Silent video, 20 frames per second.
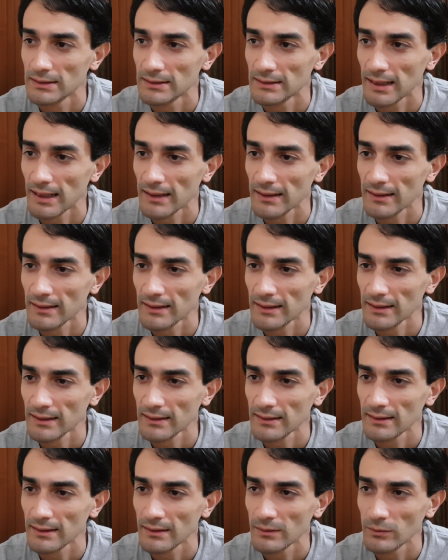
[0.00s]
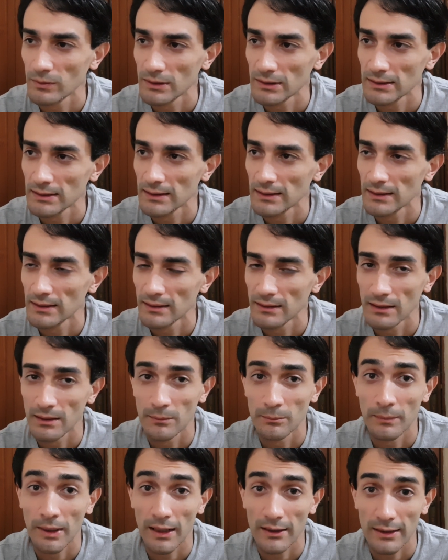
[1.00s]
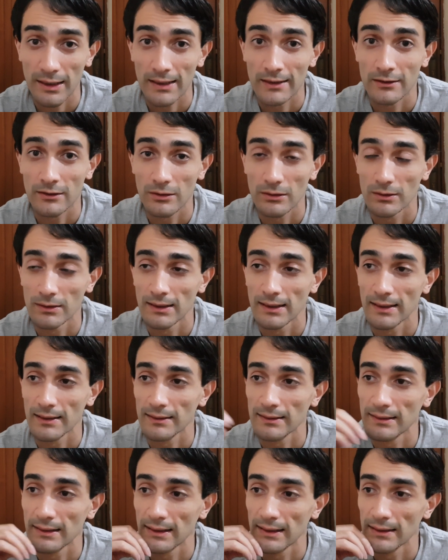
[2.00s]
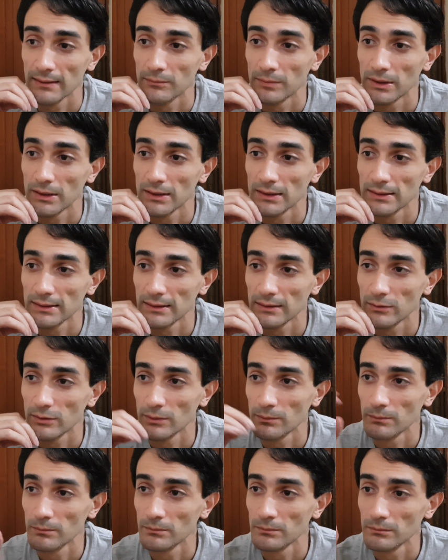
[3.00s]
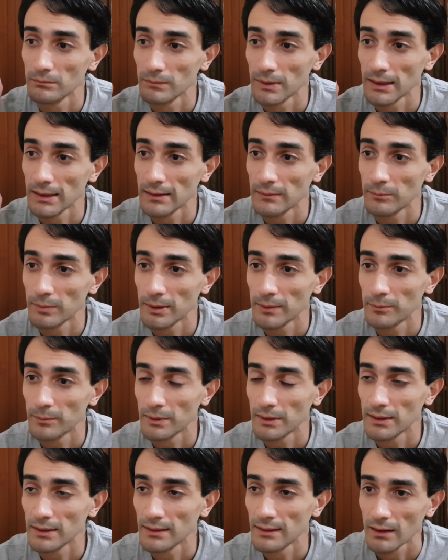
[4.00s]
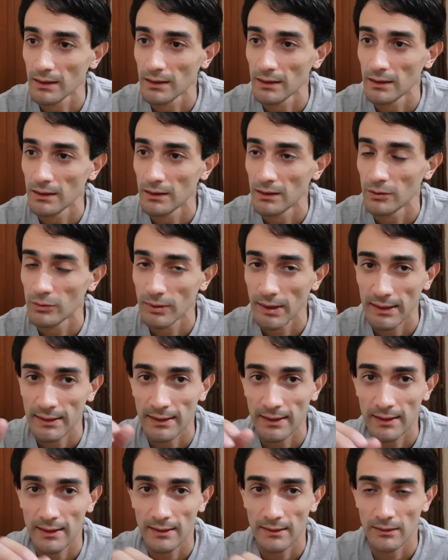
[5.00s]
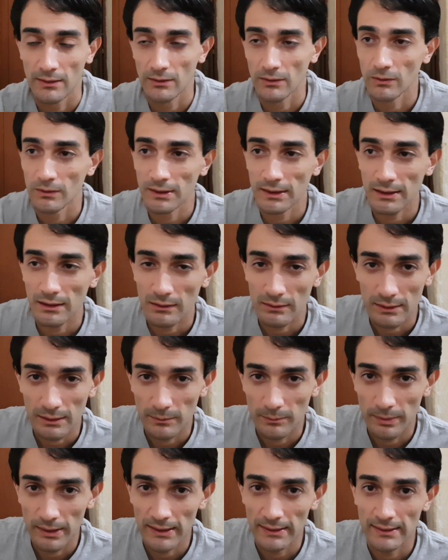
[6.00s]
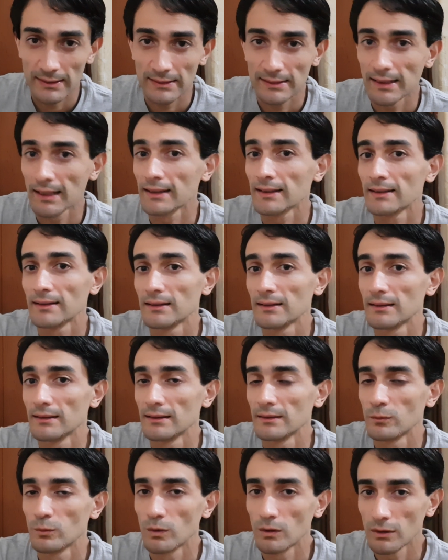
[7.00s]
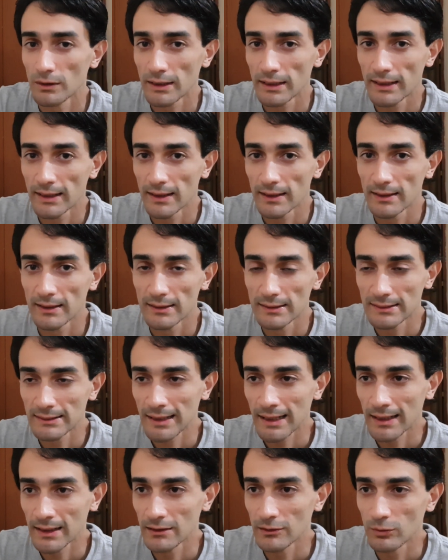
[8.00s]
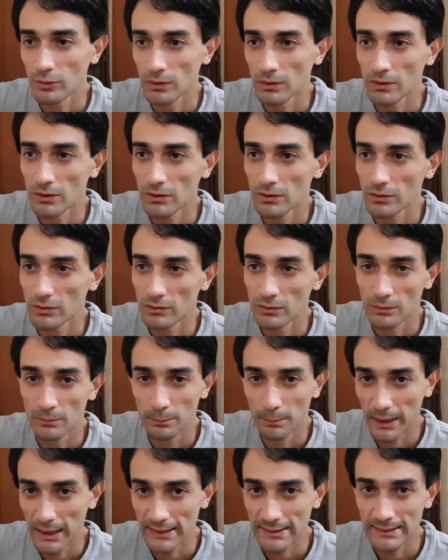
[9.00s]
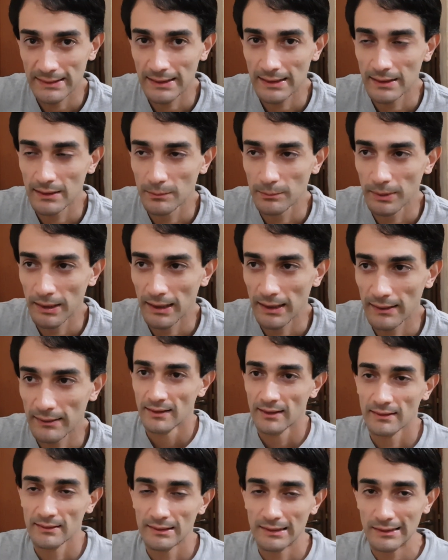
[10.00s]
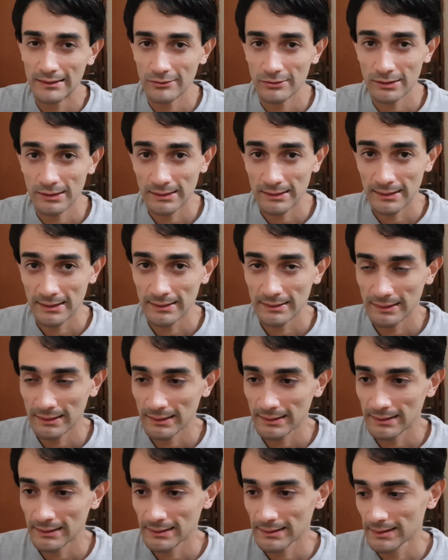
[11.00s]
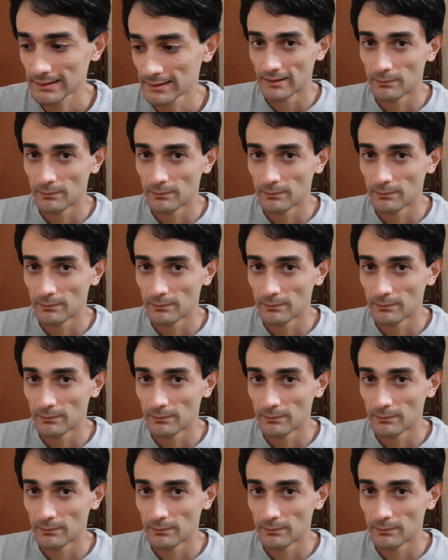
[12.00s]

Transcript: I think there was a marathon that day, because there were many people running all along the bay. There's like a sidewalk or bicycle path. And the interesting thing is